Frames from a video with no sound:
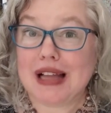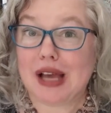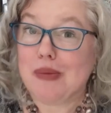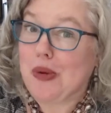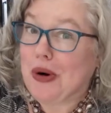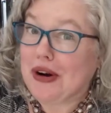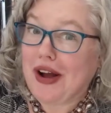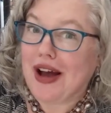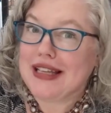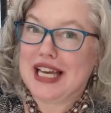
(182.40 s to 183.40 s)
would like more
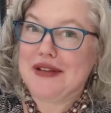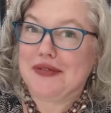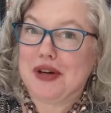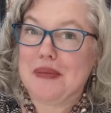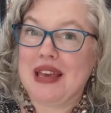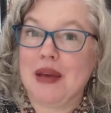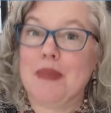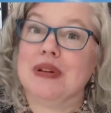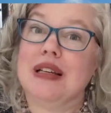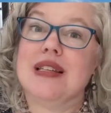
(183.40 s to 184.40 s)
content from me,
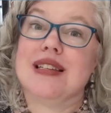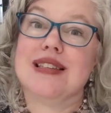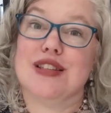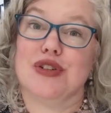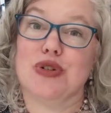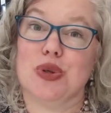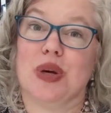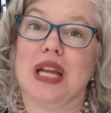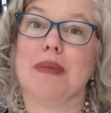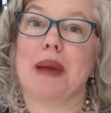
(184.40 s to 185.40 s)
please consider
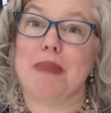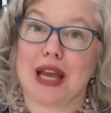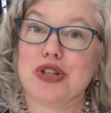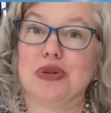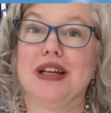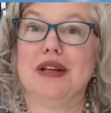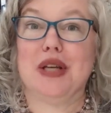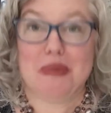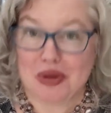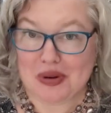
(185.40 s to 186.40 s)
joining my
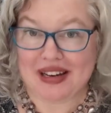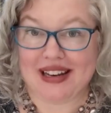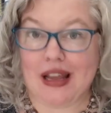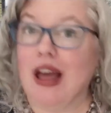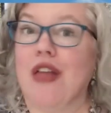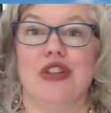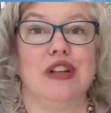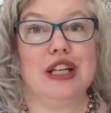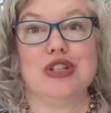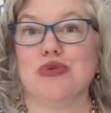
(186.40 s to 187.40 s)
Patreon community. The
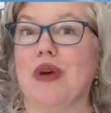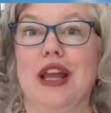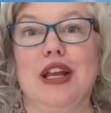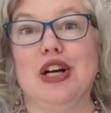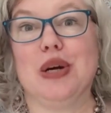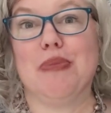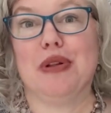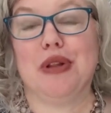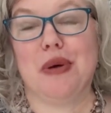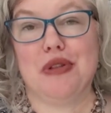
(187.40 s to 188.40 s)
link is right here
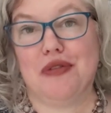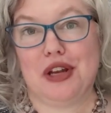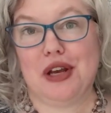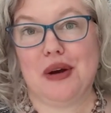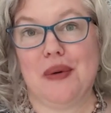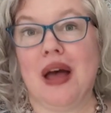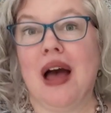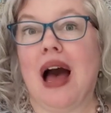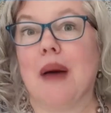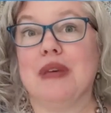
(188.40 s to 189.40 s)
below the video.
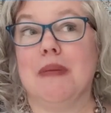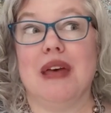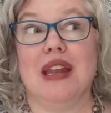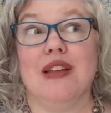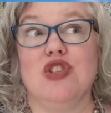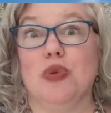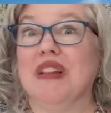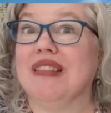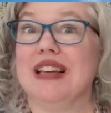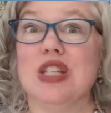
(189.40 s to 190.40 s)
I'm committed to
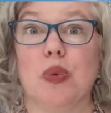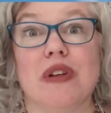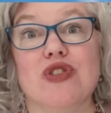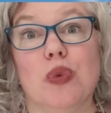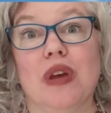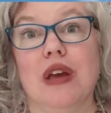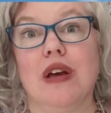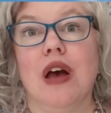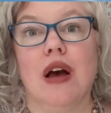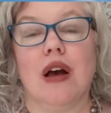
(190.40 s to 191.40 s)
at least once a week